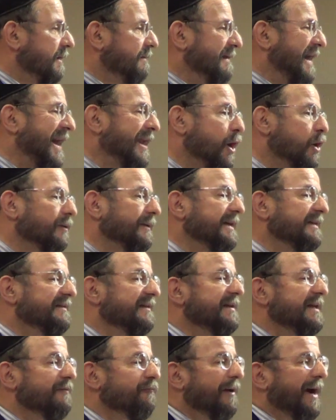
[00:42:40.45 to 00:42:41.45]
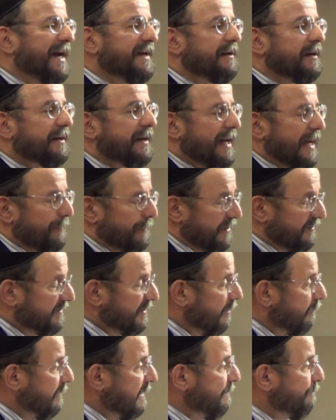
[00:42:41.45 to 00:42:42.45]
Not only did he write a
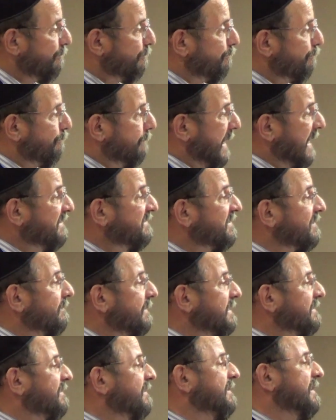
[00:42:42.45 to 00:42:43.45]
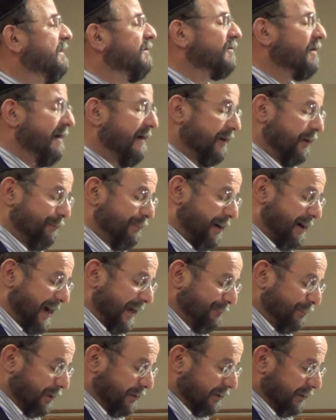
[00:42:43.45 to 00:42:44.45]
commentary basically to the entire
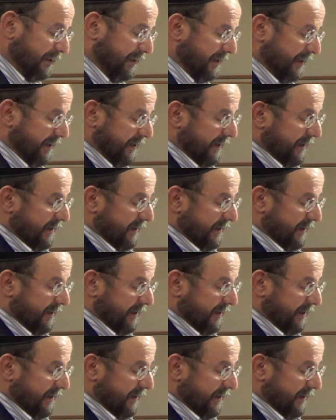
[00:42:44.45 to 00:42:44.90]
Bible,